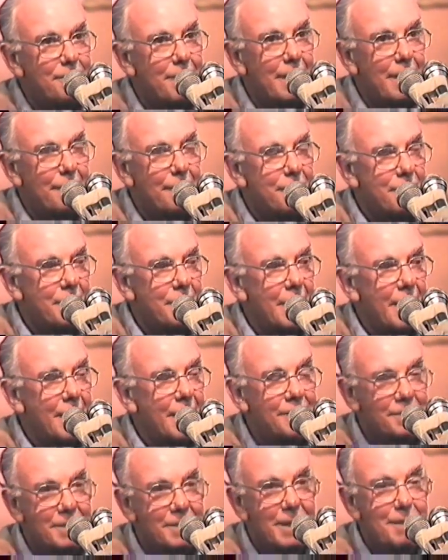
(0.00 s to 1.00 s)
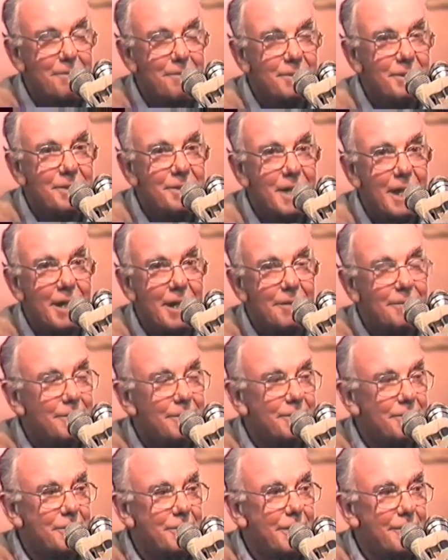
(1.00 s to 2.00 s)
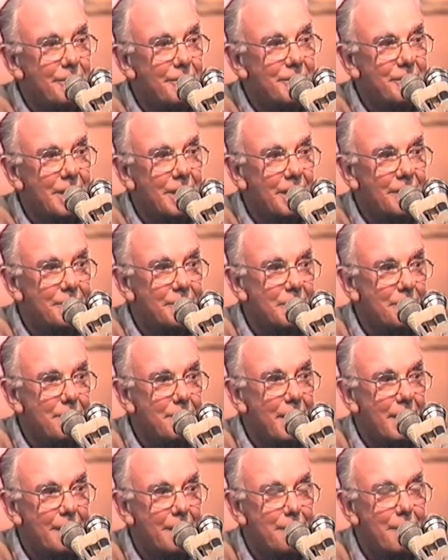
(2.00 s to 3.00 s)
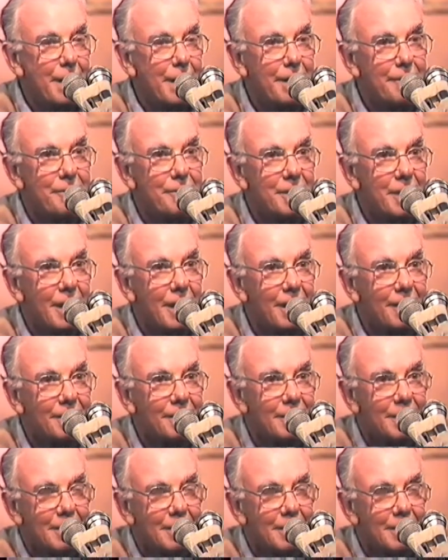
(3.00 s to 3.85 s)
magnificent house, he was a Jaguar service dealer, so he's bound to have a magnificent house.